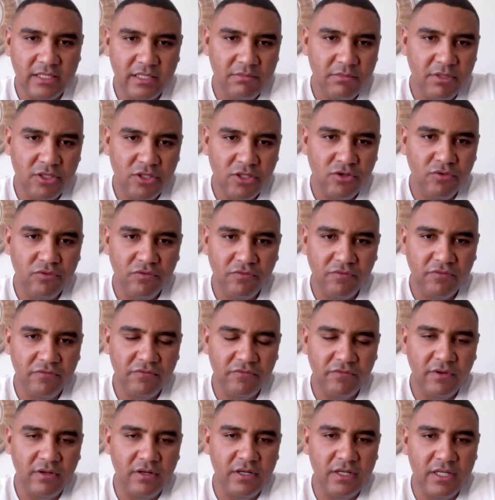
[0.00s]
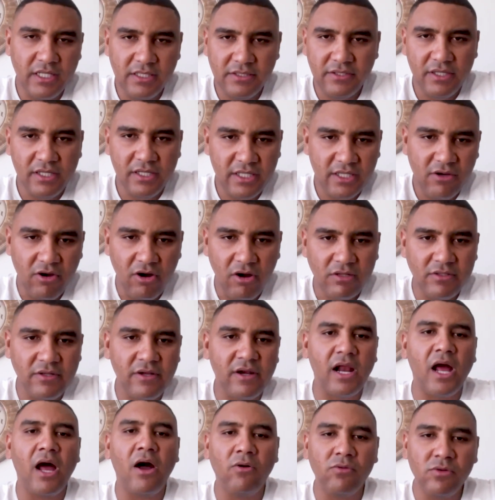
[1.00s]
it, I mean, you've literally gone
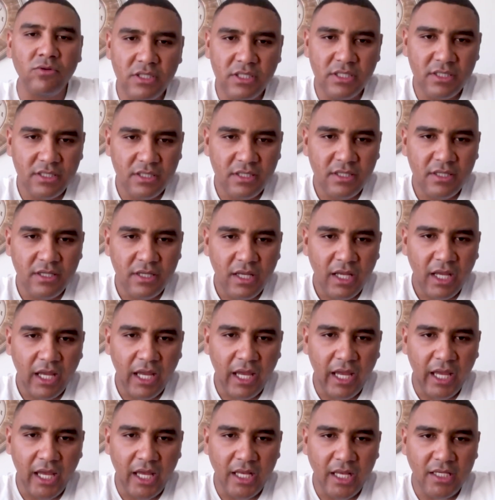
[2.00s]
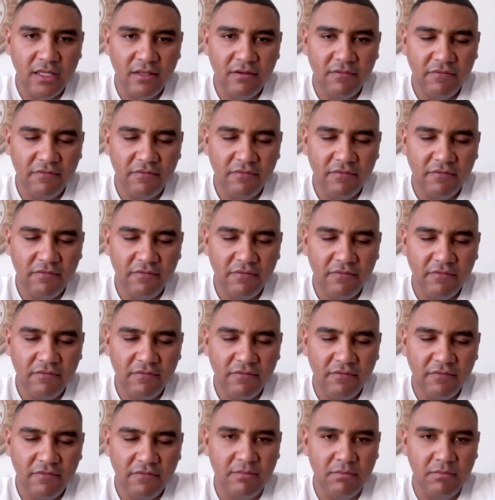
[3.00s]
around and infected
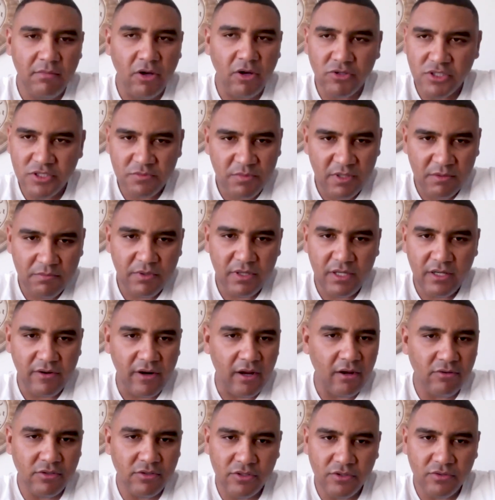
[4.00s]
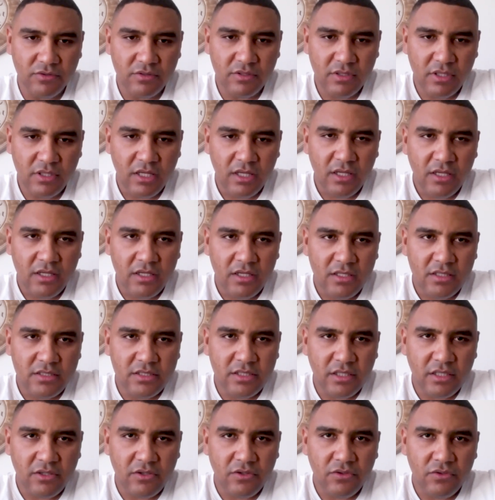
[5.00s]
basically most people around you.
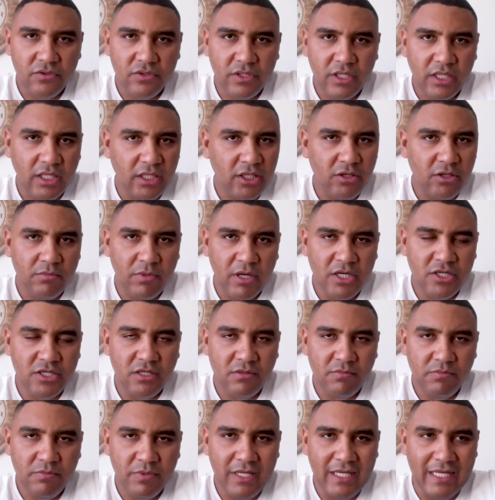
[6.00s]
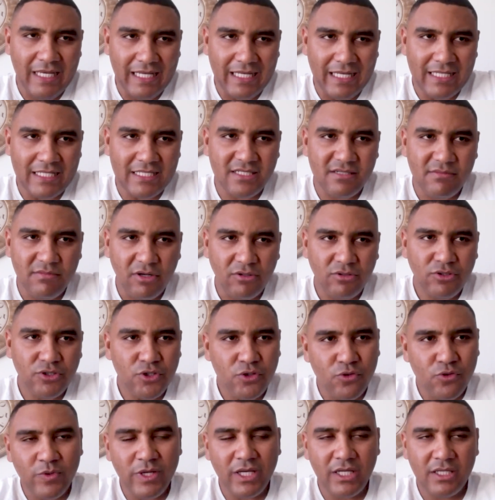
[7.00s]
So the incubation period is
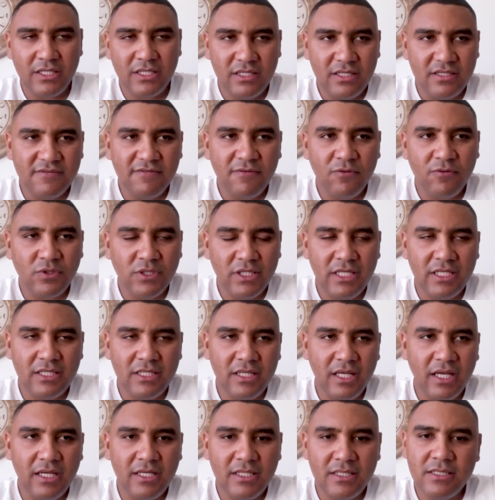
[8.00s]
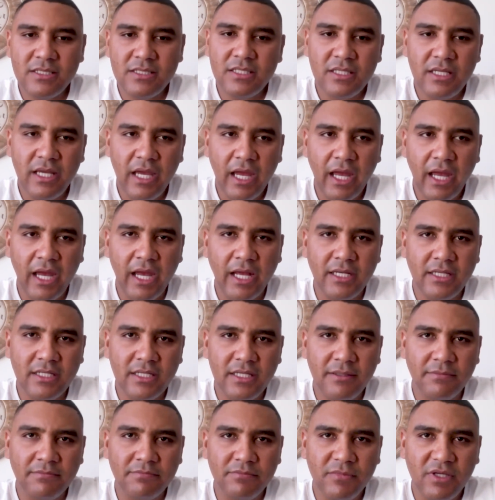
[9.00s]
about two weeks. It's 14 days,
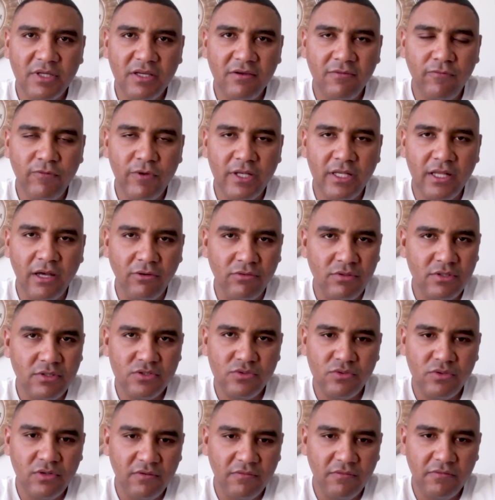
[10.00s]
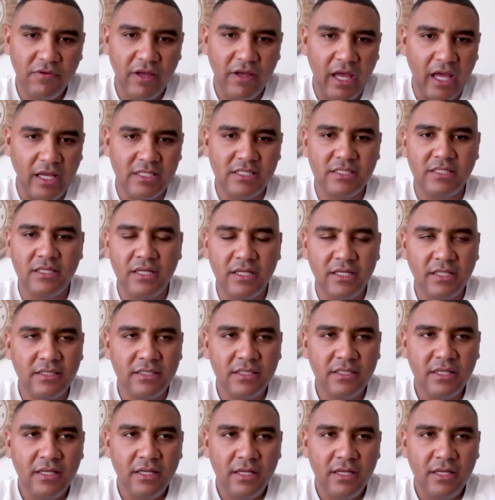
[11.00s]
and um, if we don't sort of isolate,